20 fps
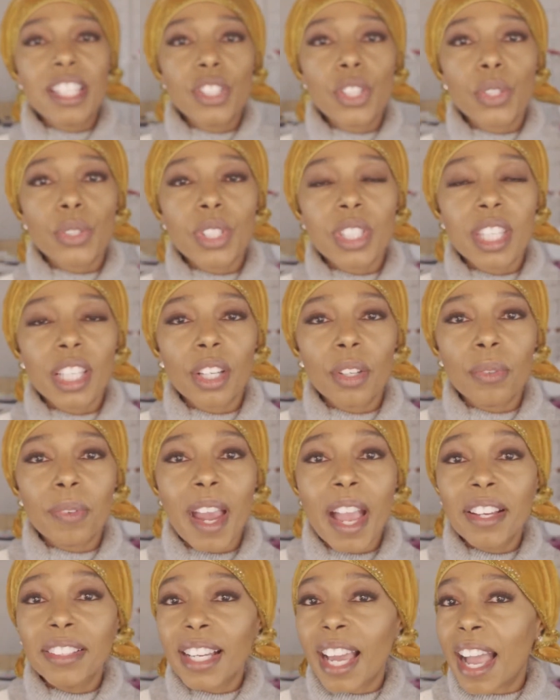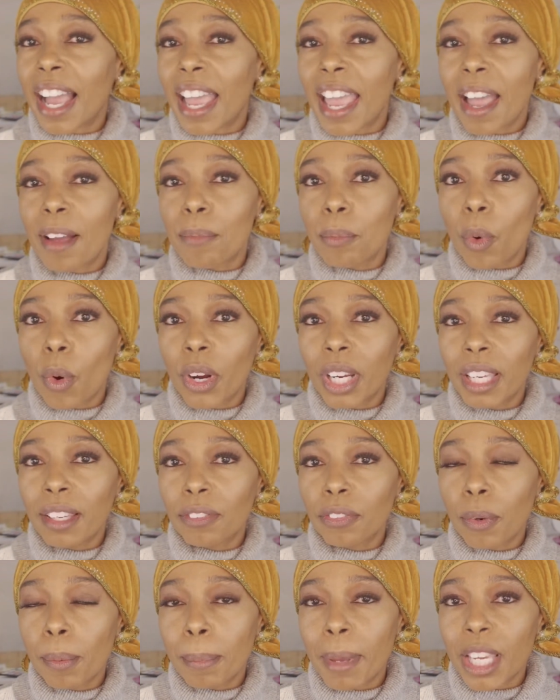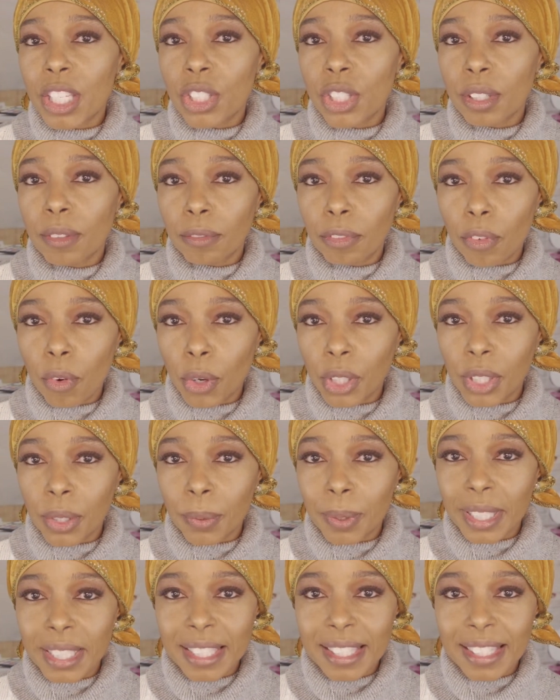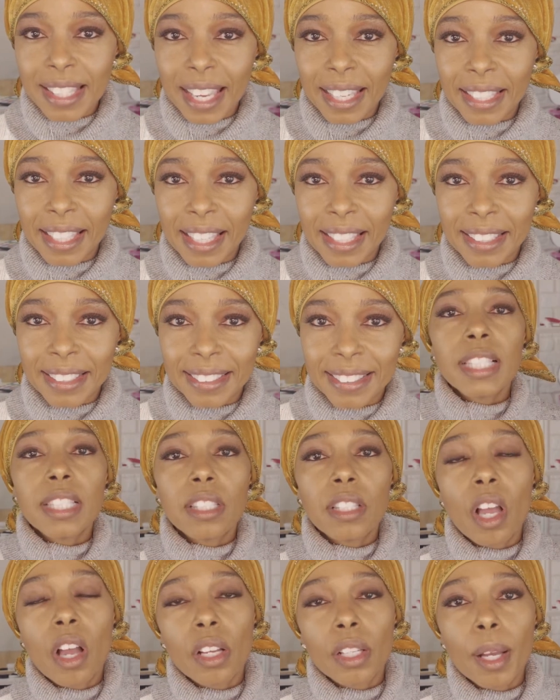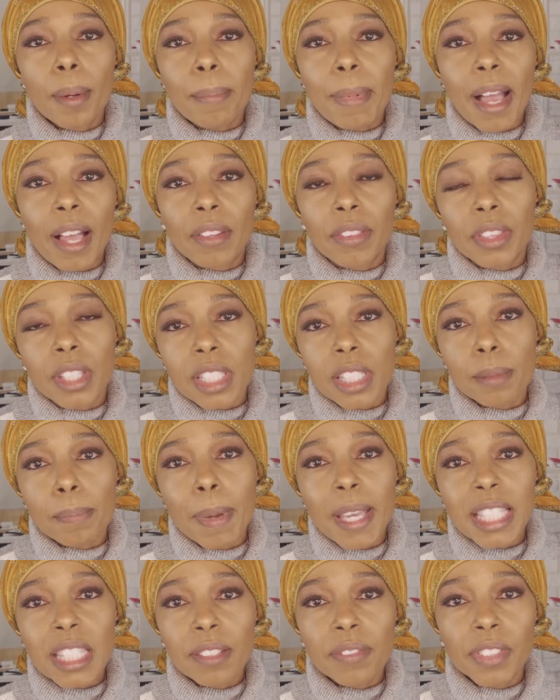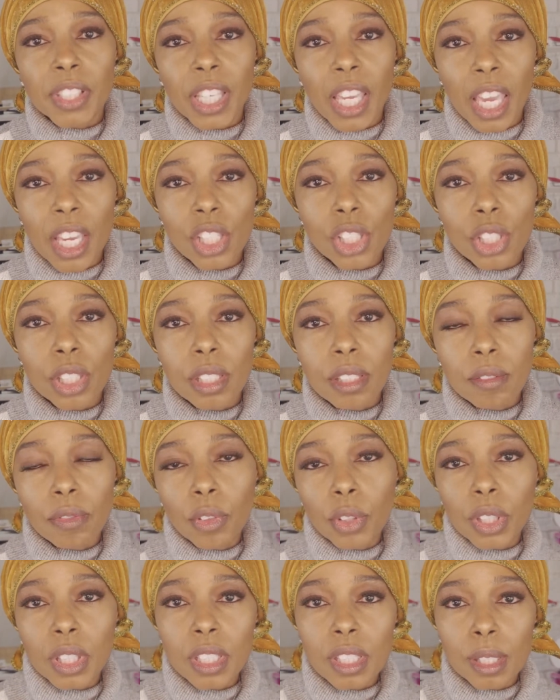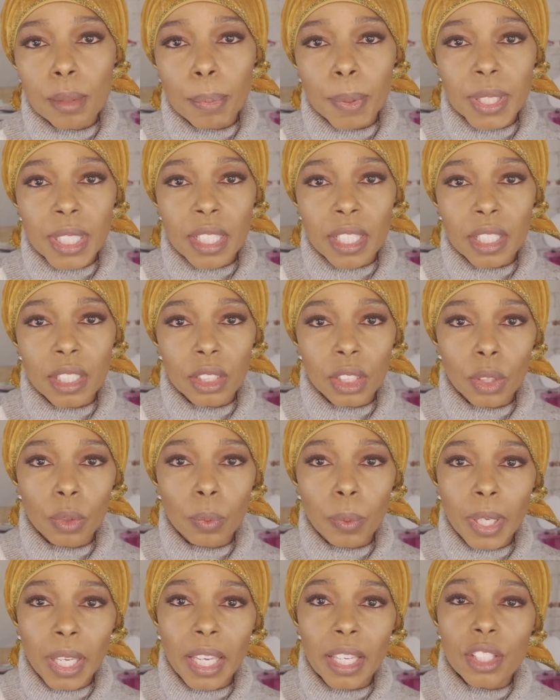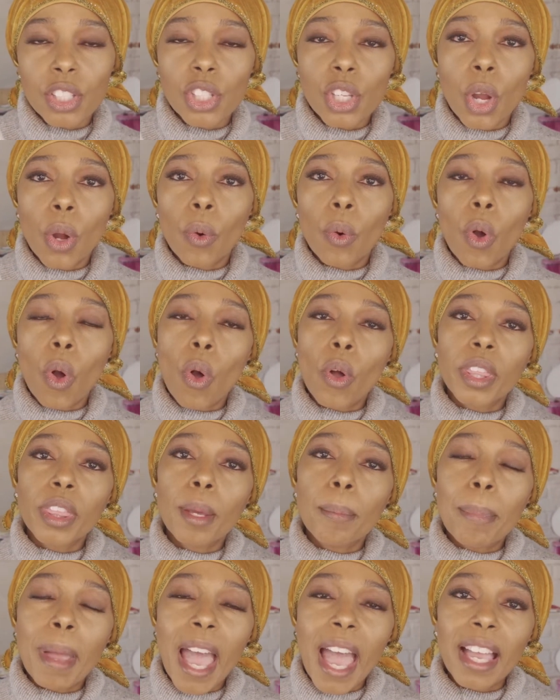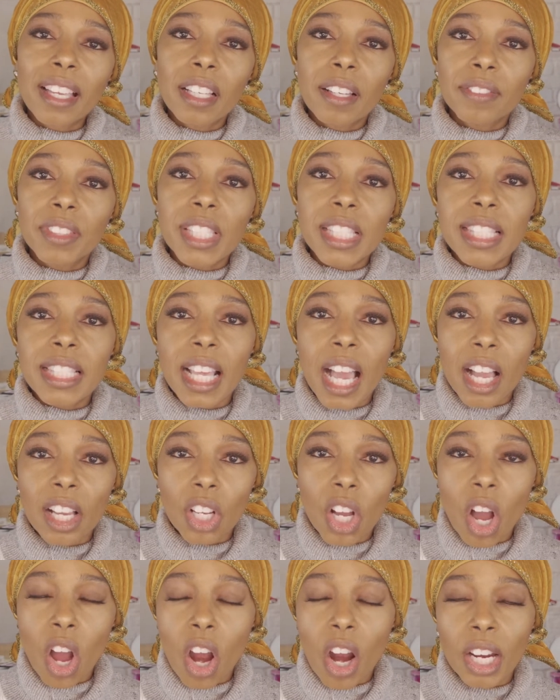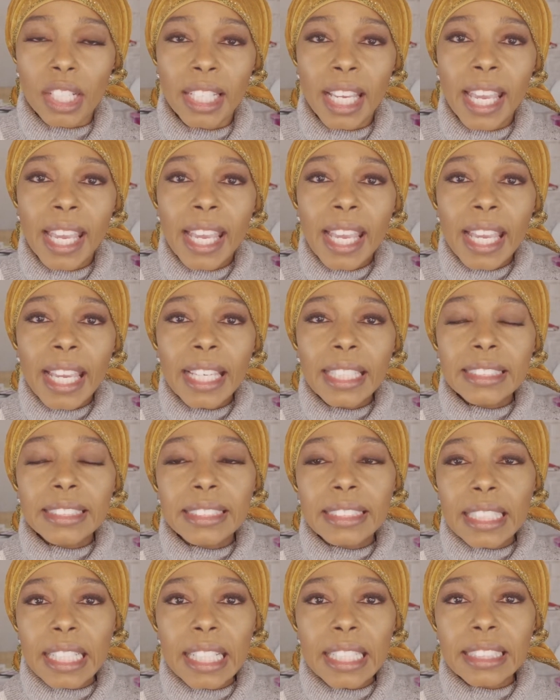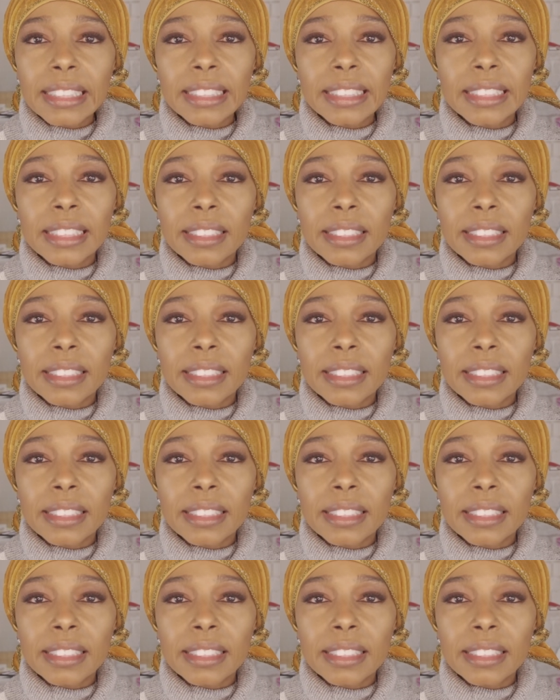so stick around. I have more information for you in a second. Let's talk about the specifications for this particular wig. So on the back of the stock card, it does